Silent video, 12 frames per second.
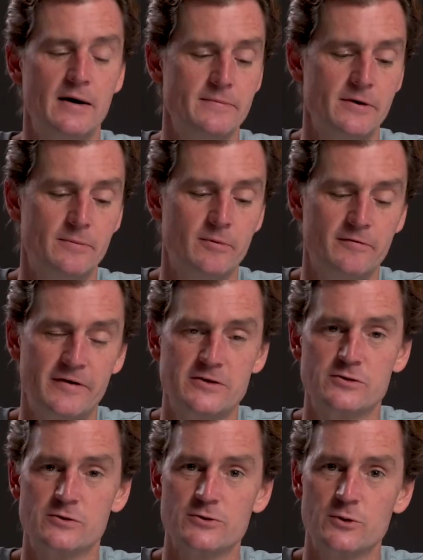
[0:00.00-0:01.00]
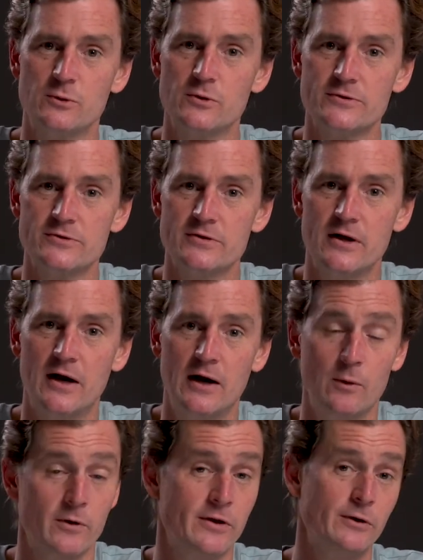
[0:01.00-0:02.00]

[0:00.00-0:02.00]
their professional schools, or the